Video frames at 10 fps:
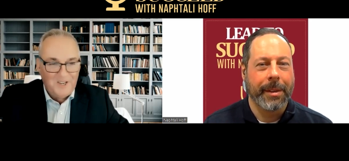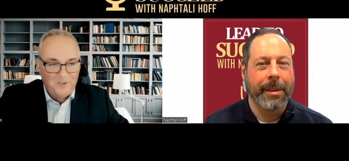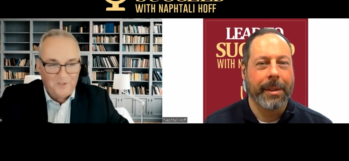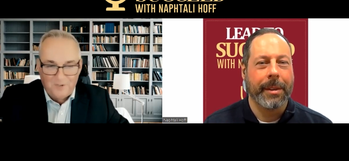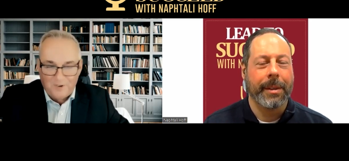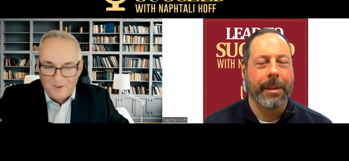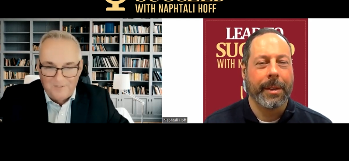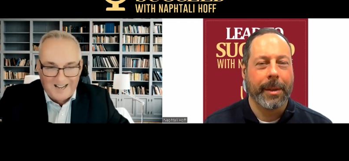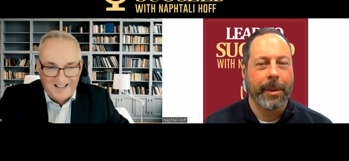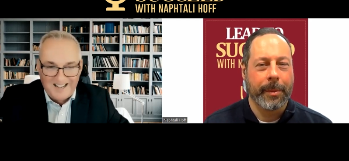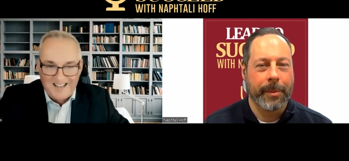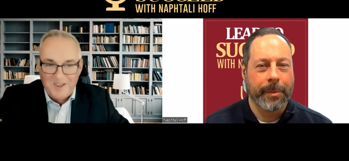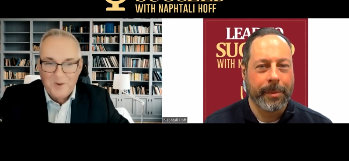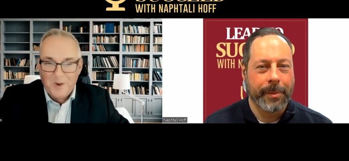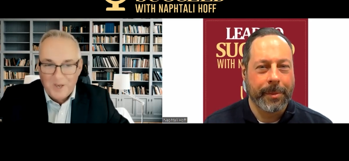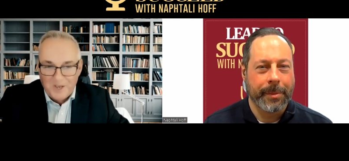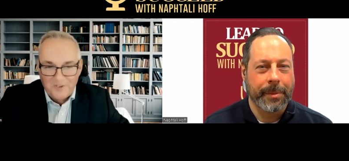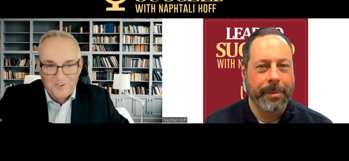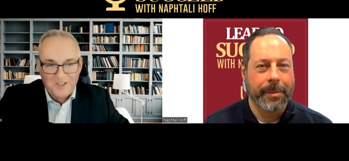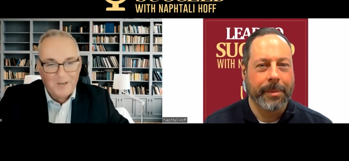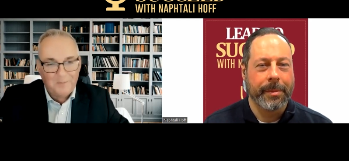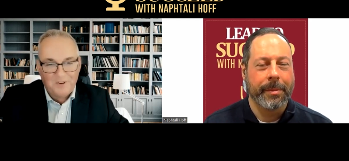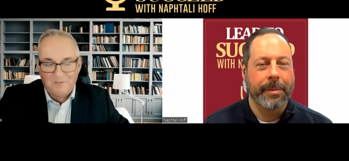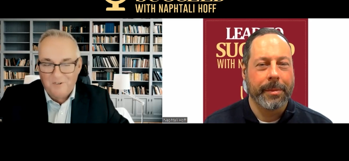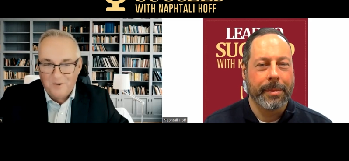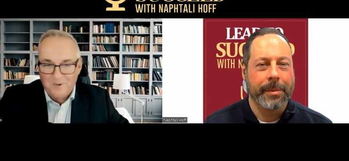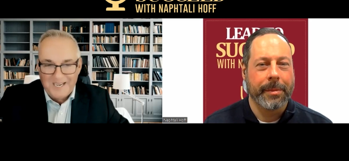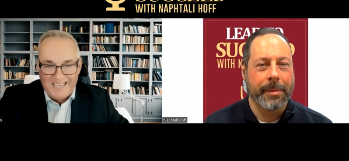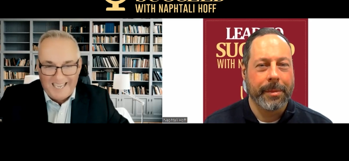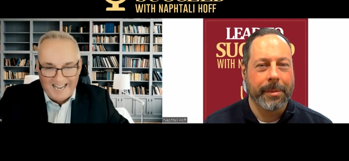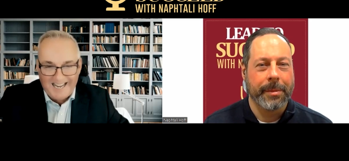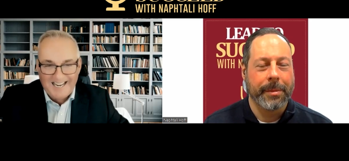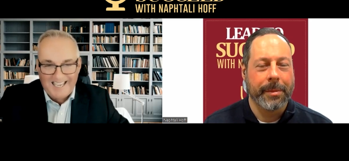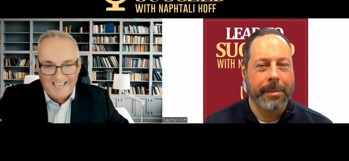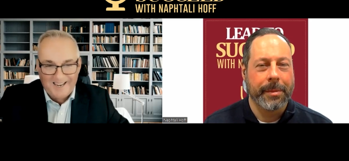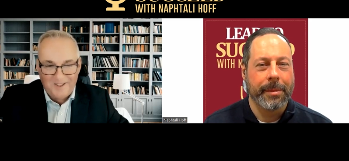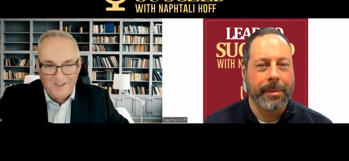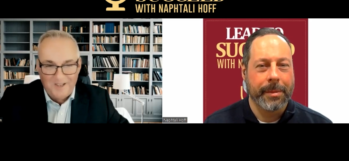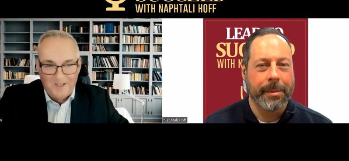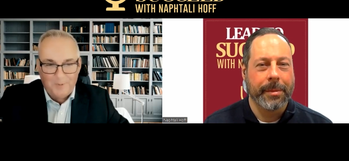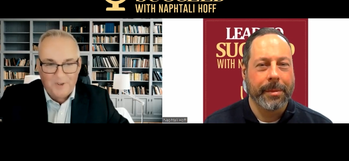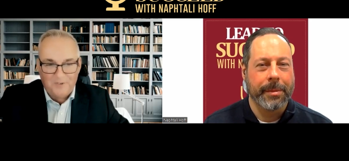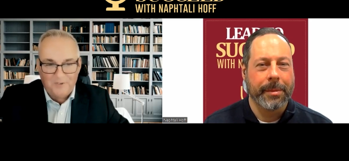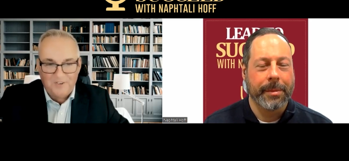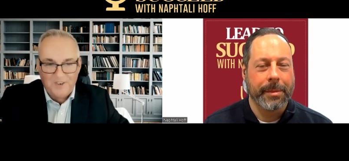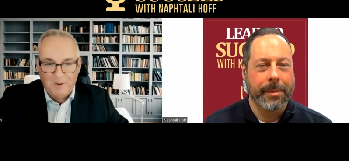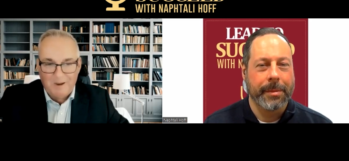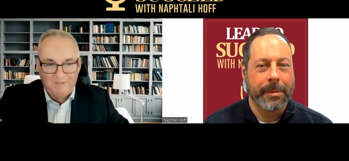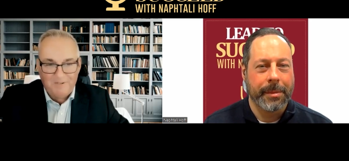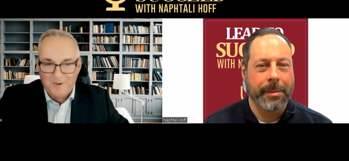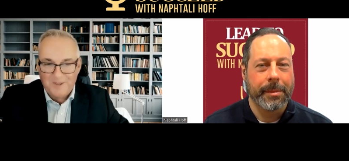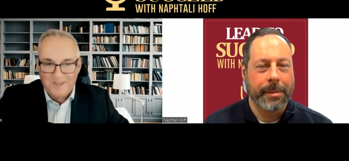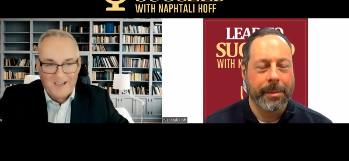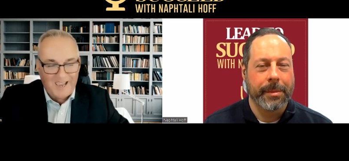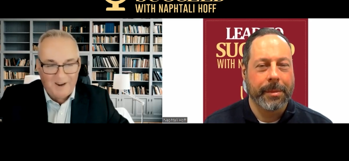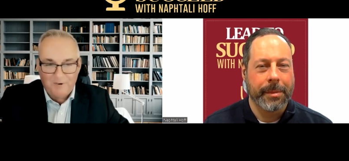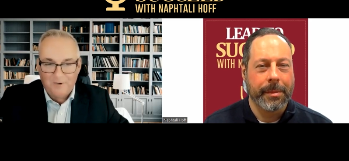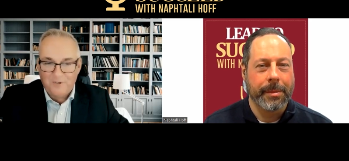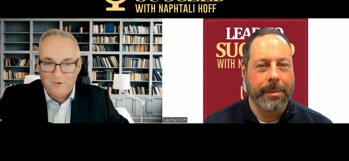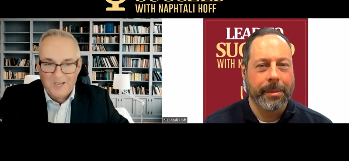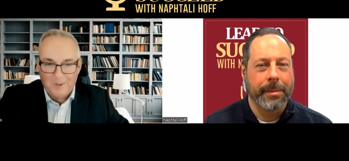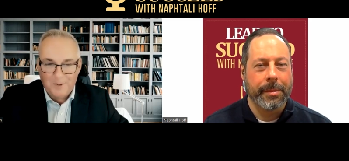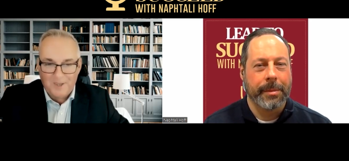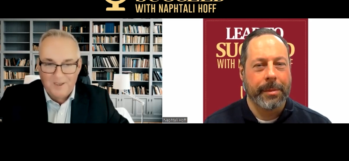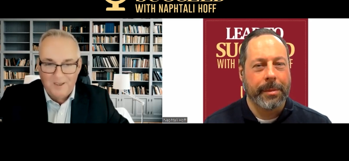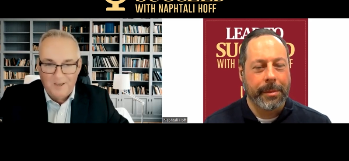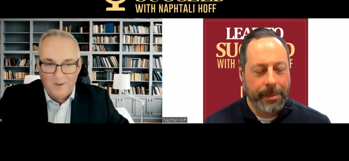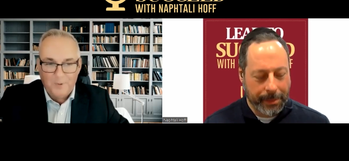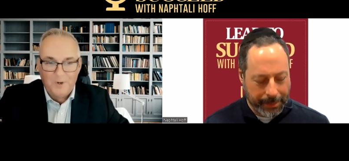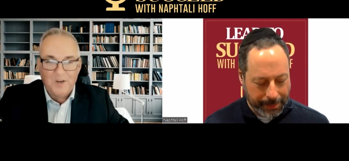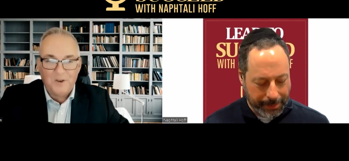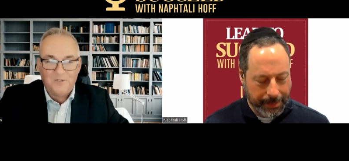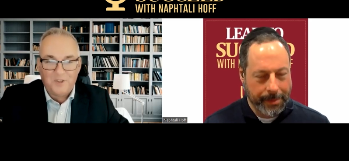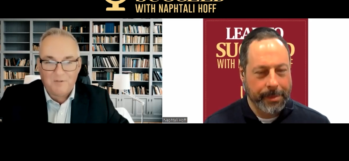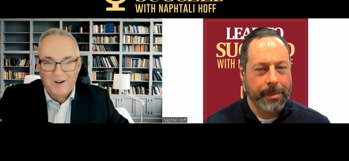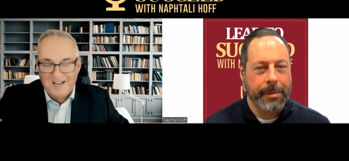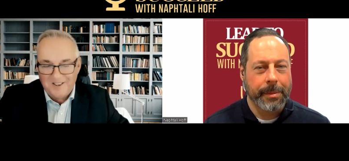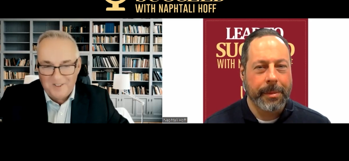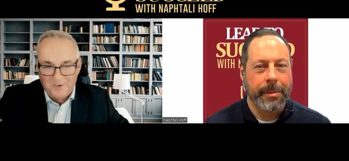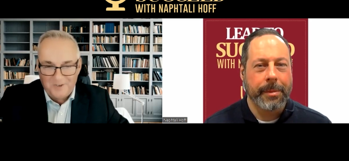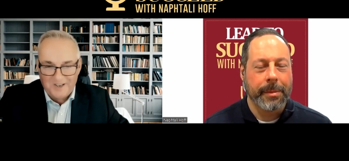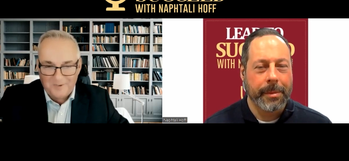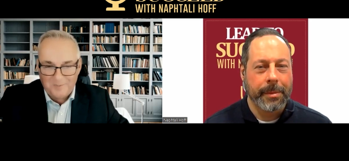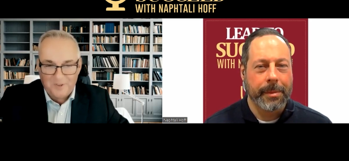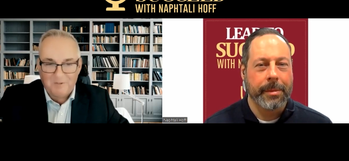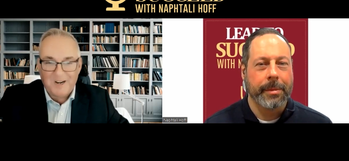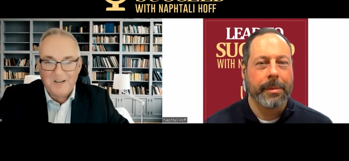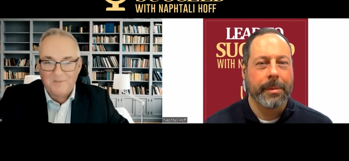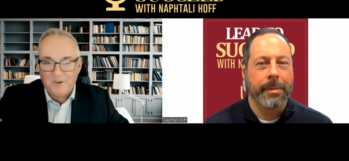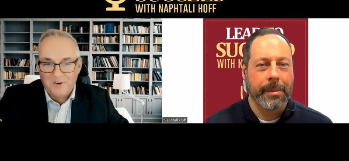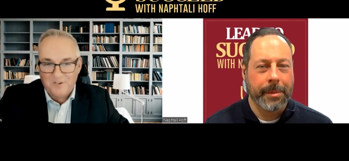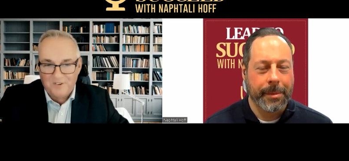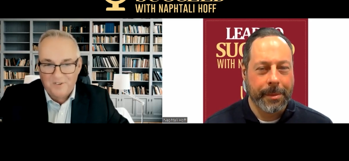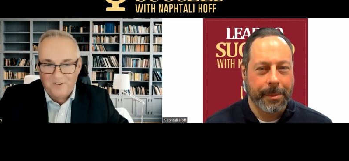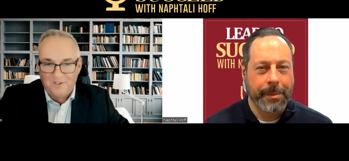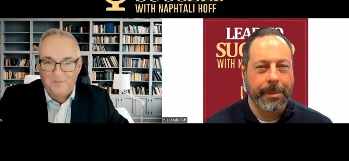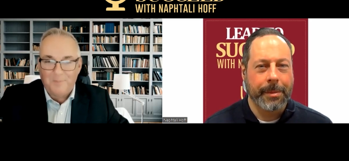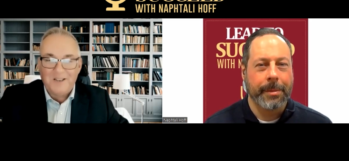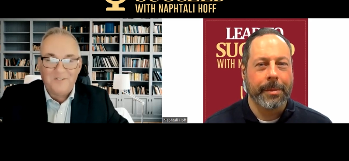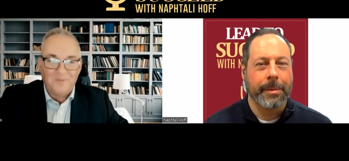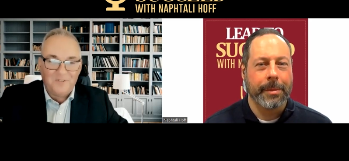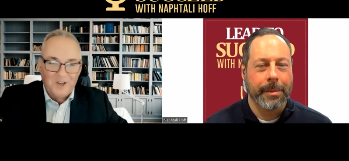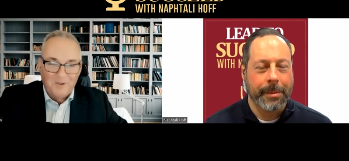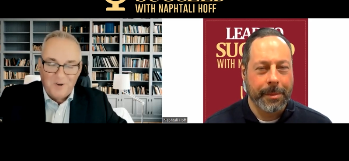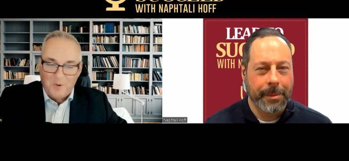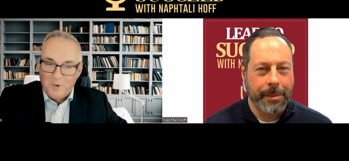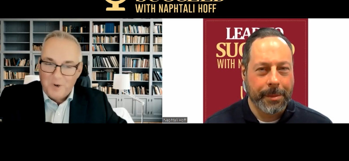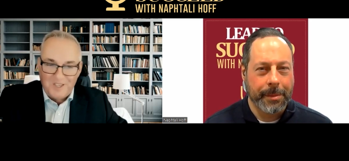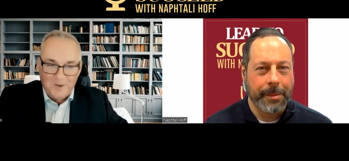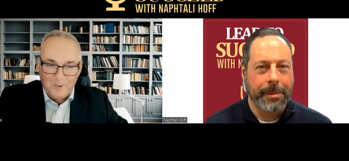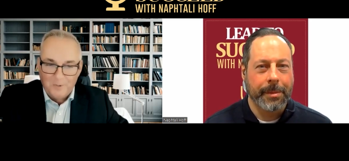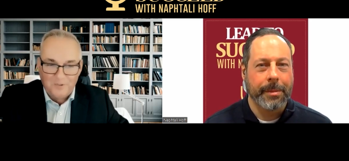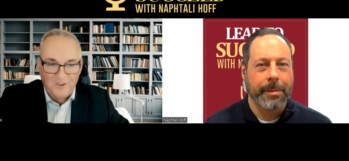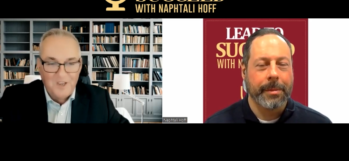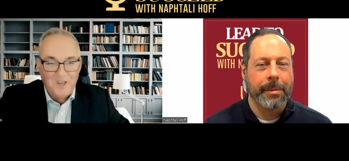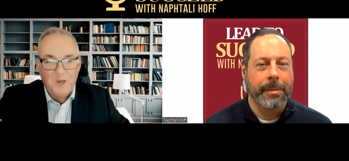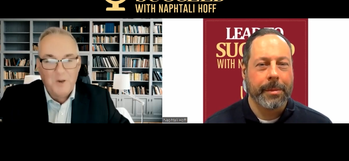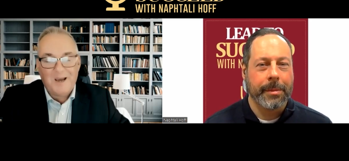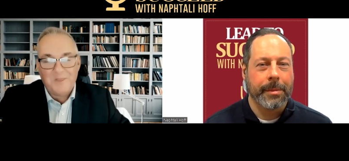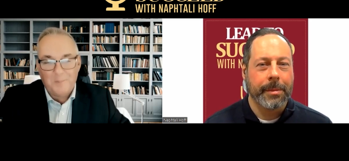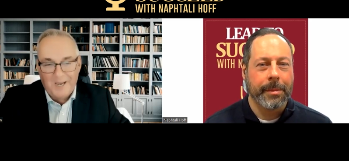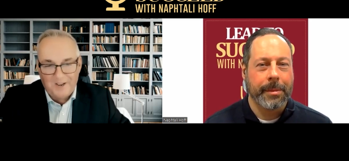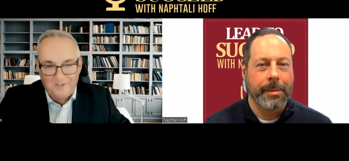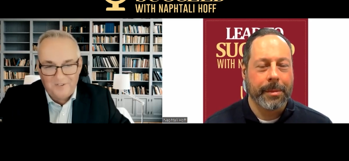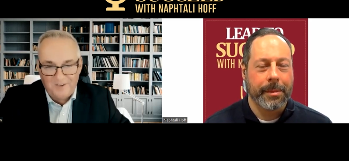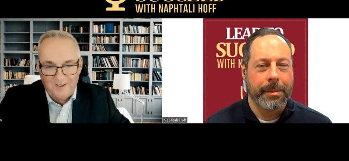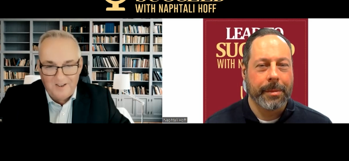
Speaker 1: who strives valiantly, who errs and comes up short again and again, because there is no effort with that error or shortcoming. But who knows the great enthusiasms, the great devotions, who spends himself in a worthy cause, who at the best